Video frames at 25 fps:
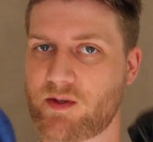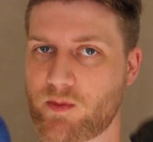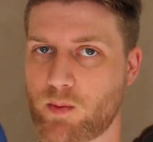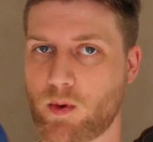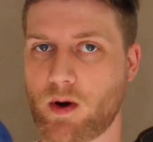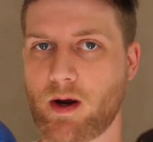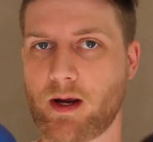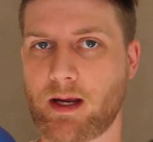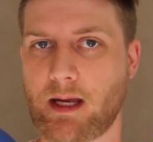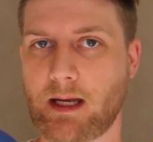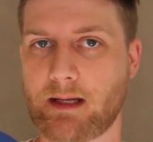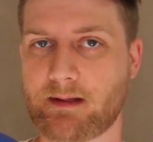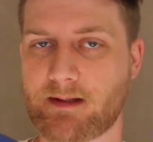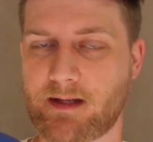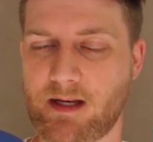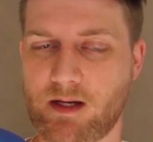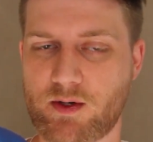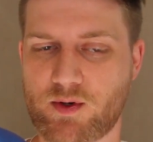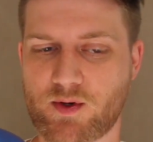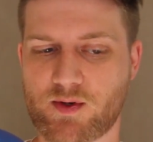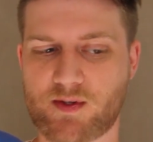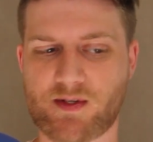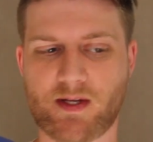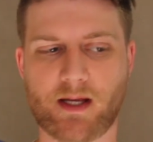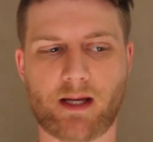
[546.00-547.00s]
is where it gets
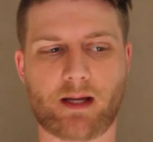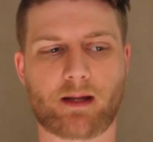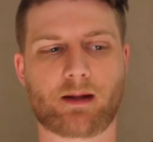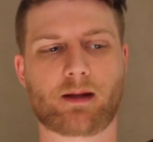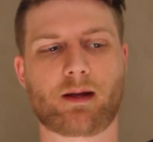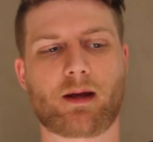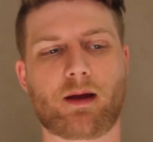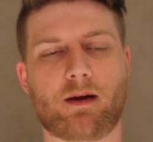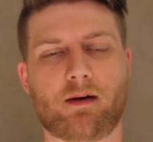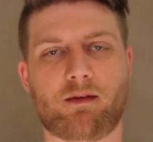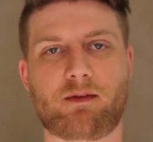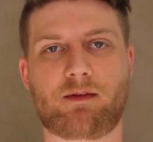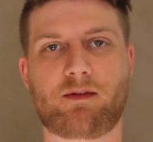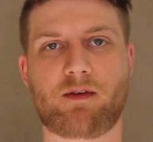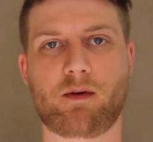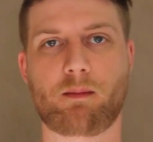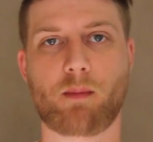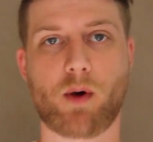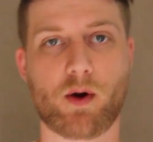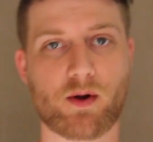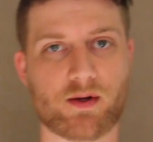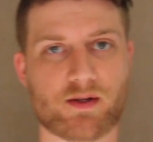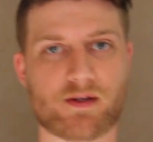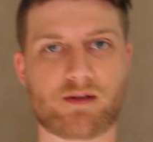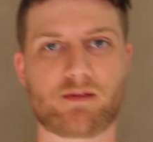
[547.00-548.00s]
interesting. For
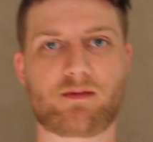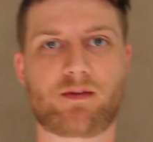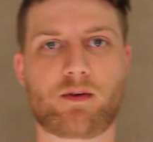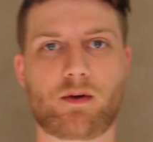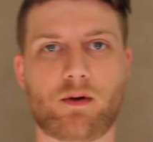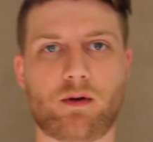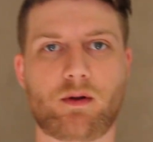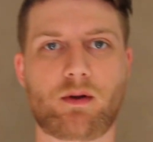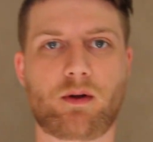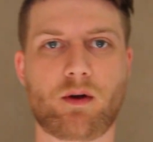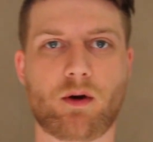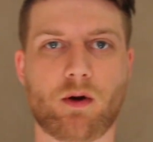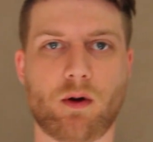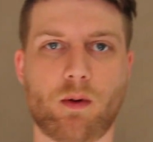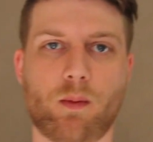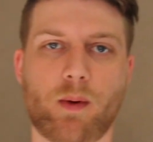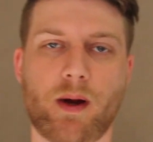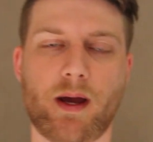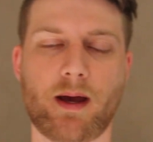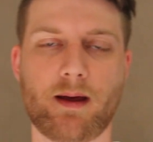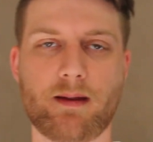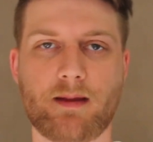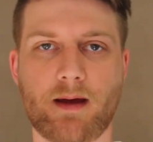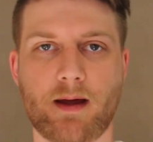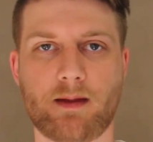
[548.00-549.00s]
most of you, you're
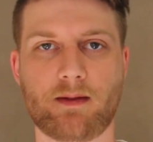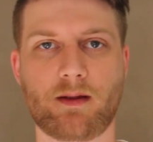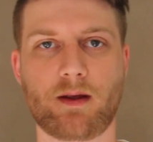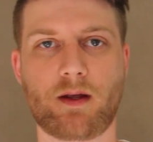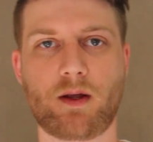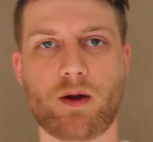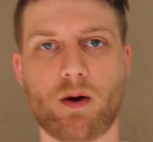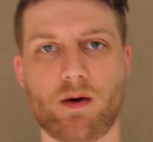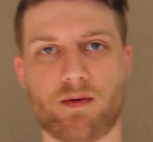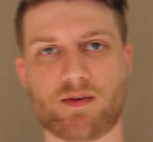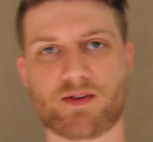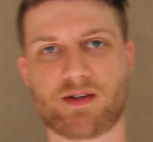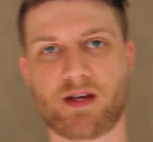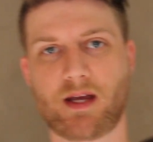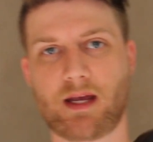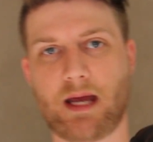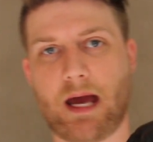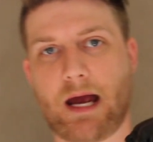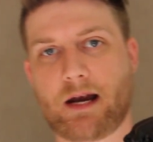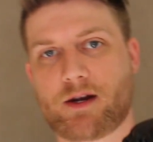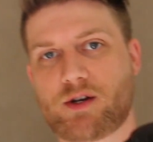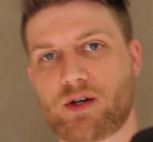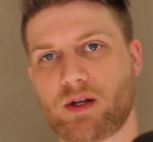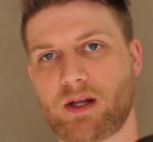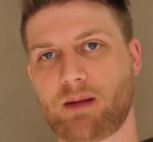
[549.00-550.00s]
aware that the UFC
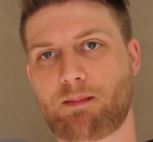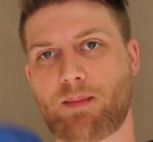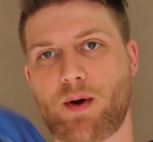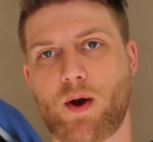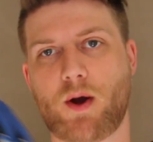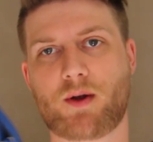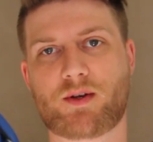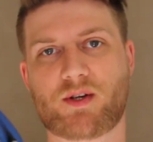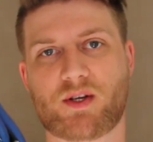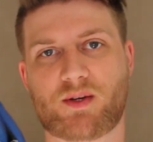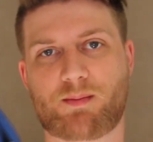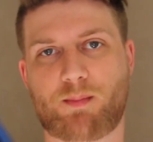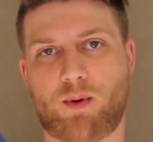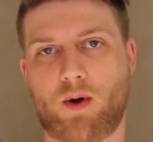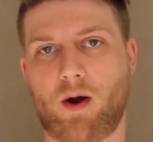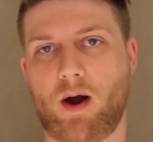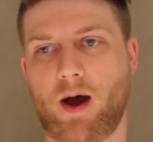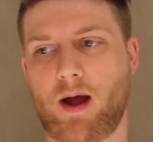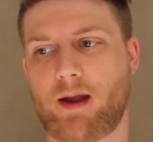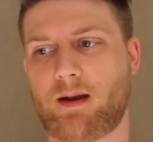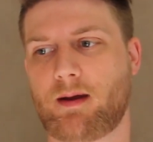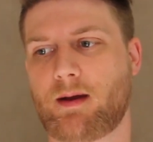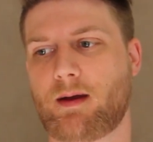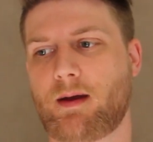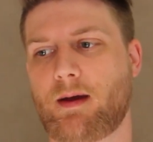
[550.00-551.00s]
actually purchased
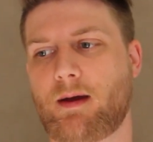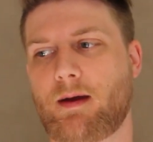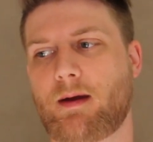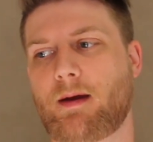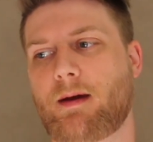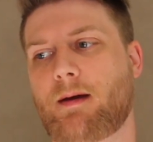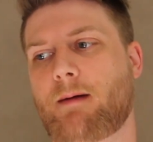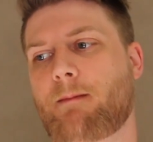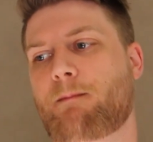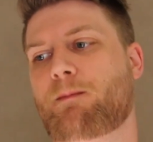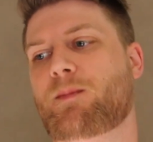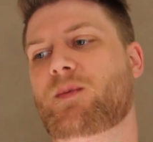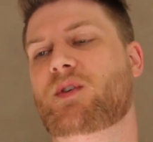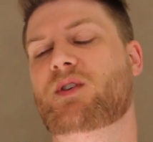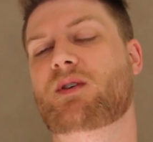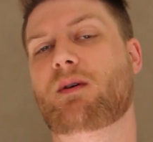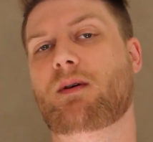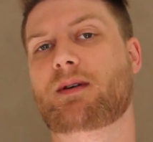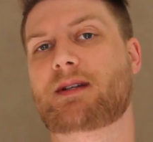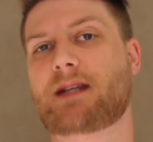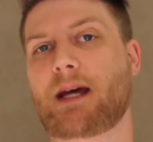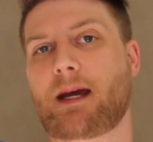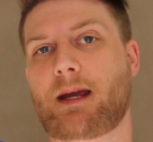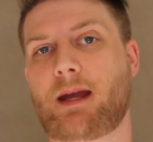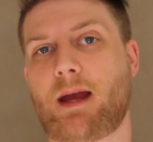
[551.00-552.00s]
Pride. So
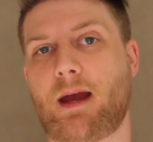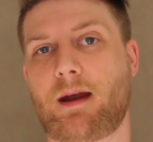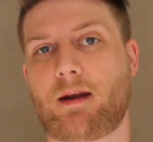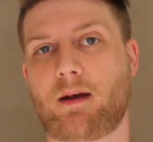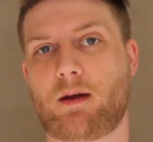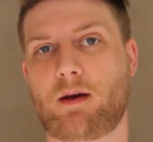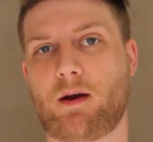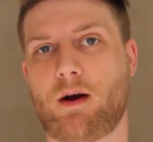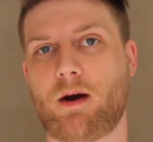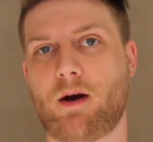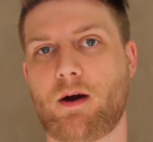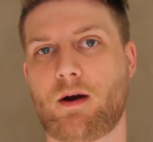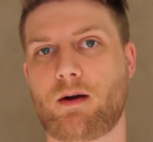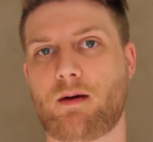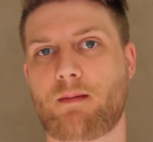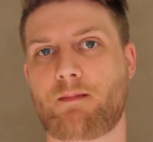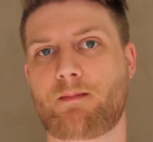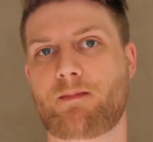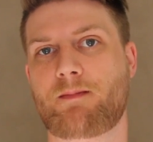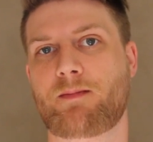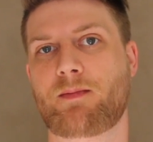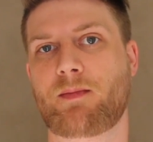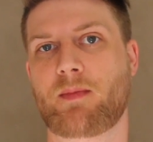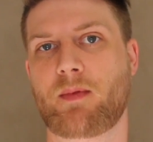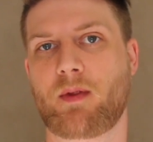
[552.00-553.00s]
a decade ago,
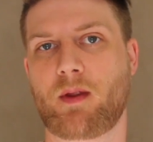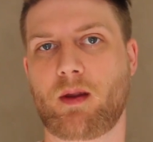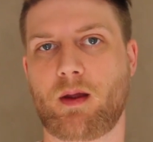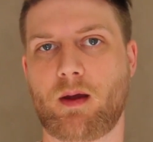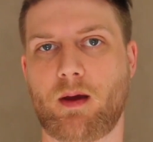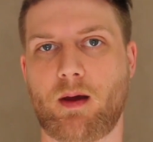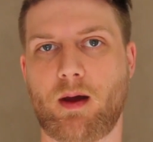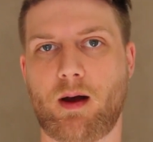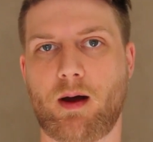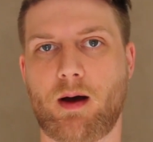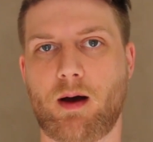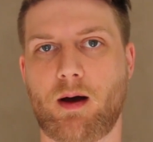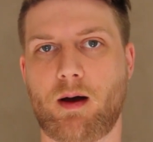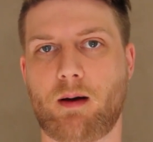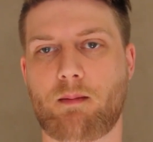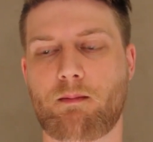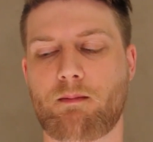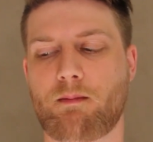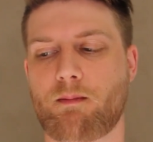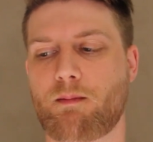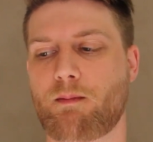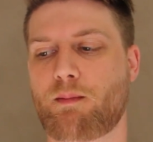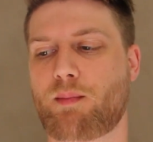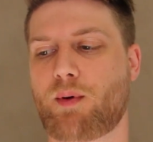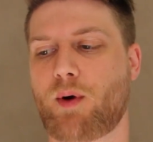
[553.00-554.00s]

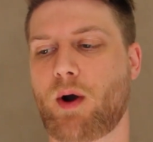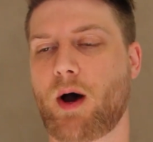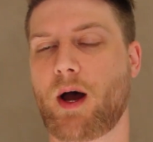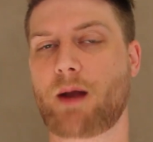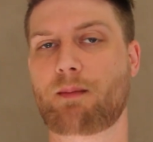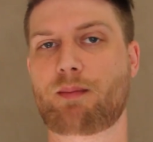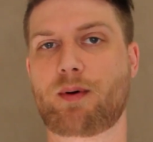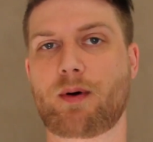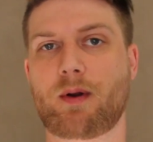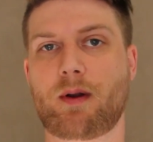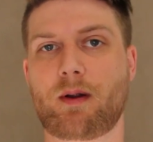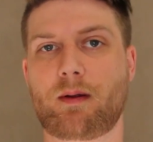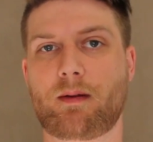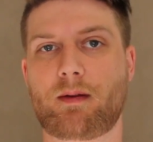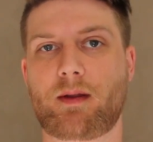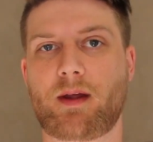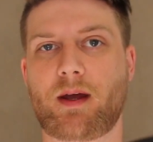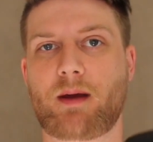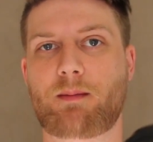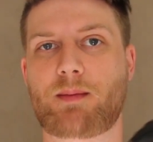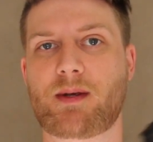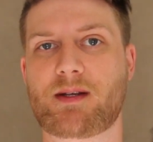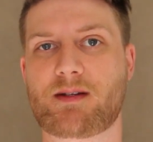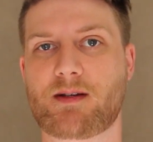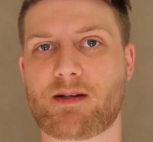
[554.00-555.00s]
Pride put
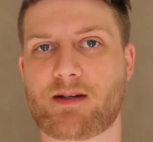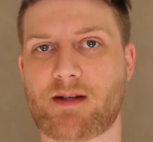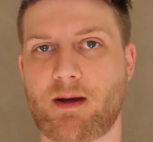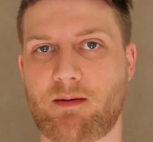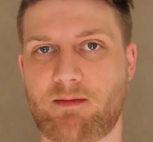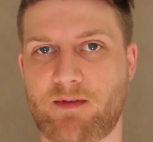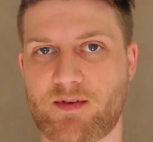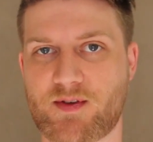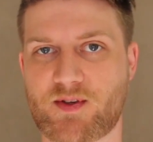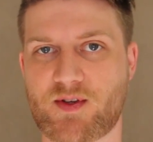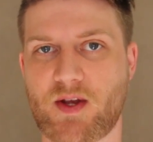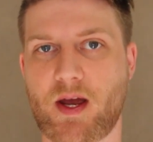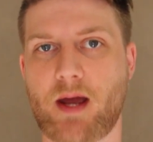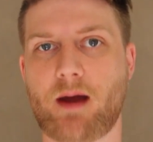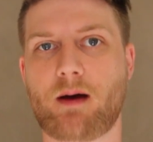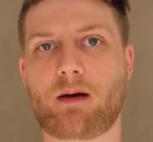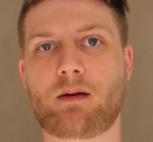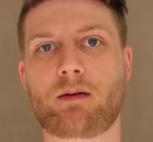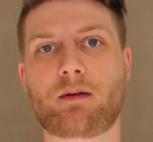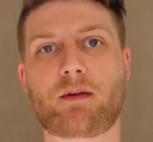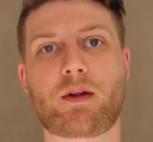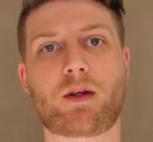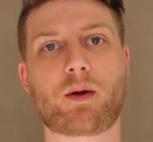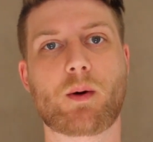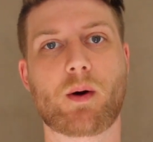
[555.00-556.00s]
their business up for
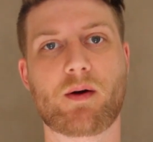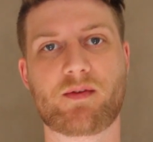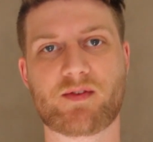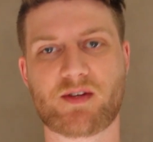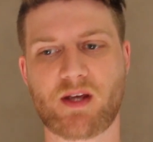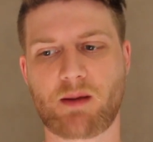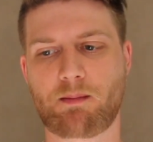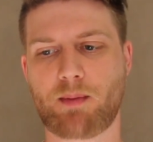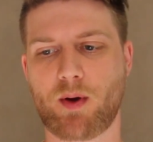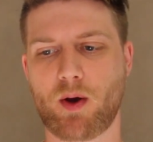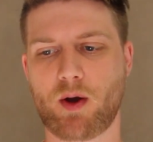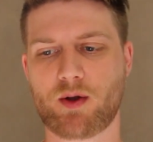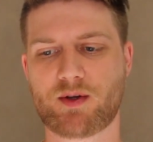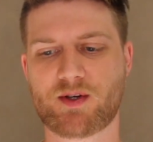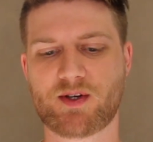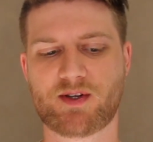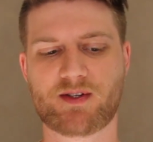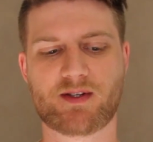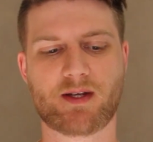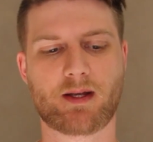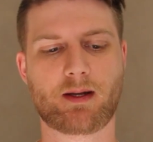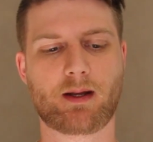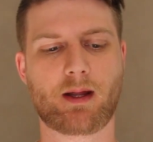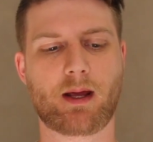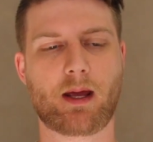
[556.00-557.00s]
sale, the UFC
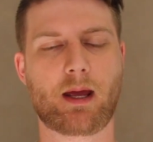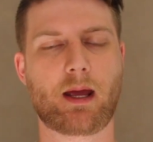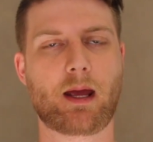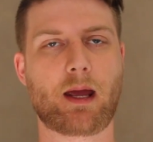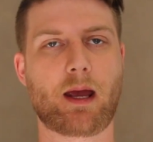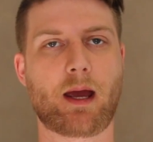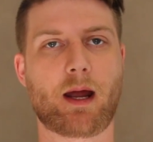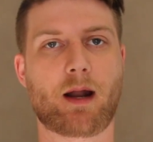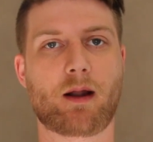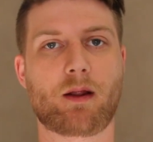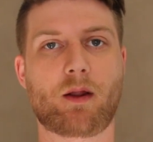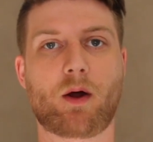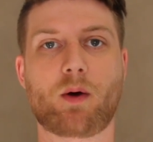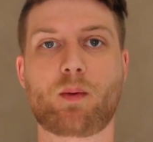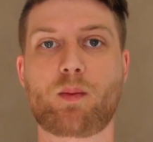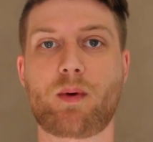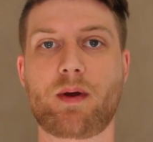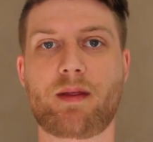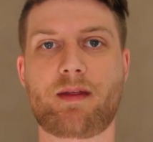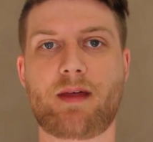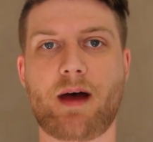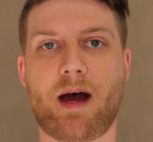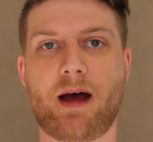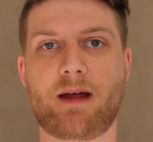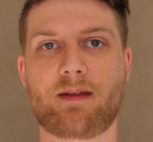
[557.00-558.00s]
purchased it, and along
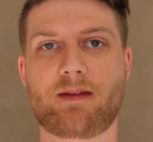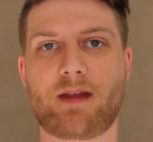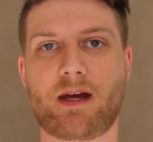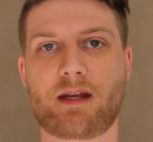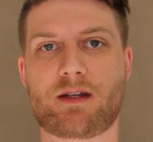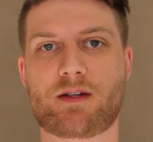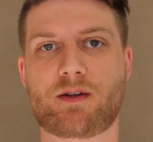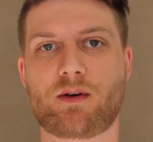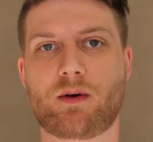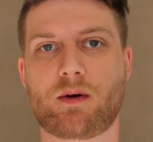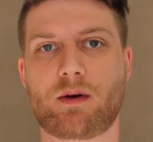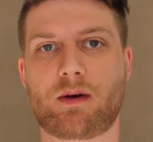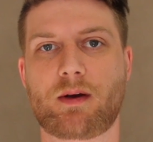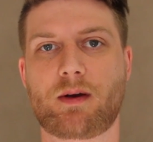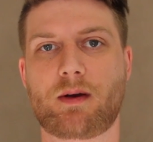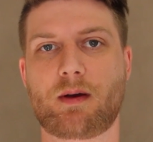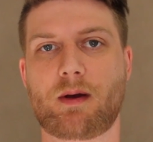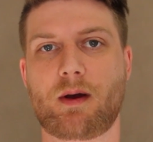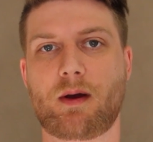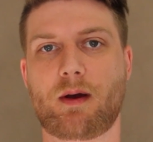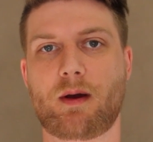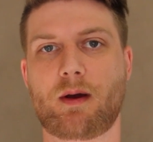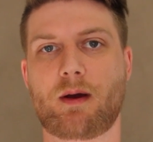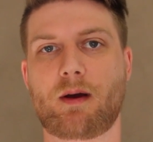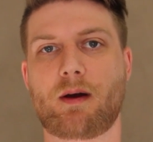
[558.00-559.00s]
with that they took
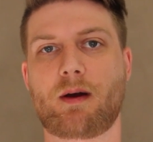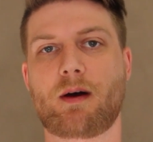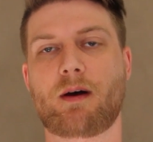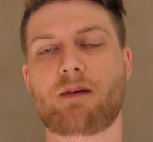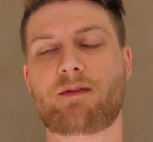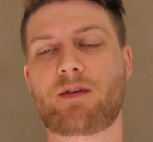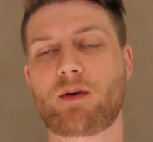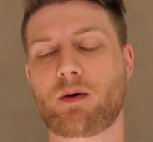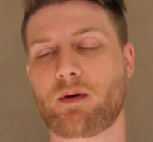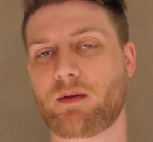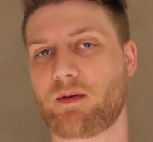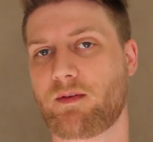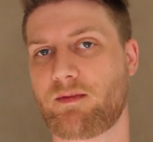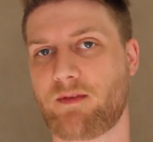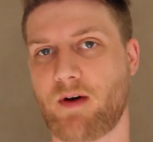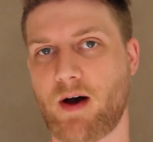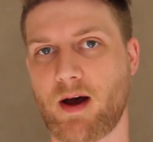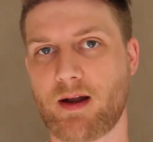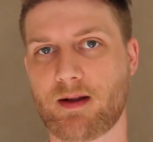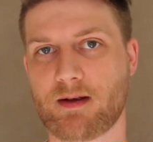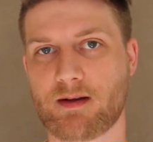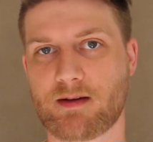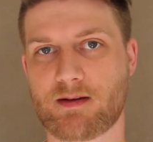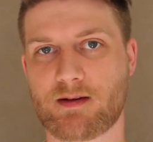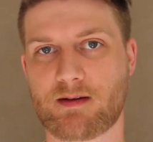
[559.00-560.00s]
a few of the
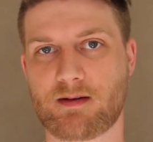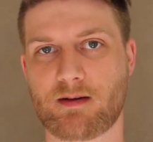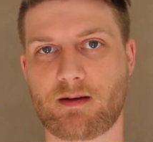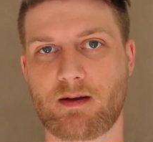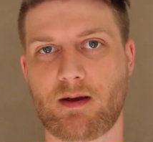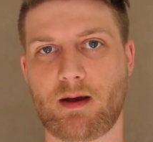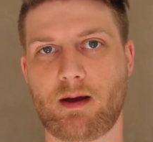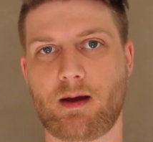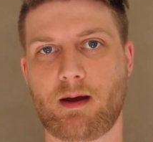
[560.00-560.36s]
fighters,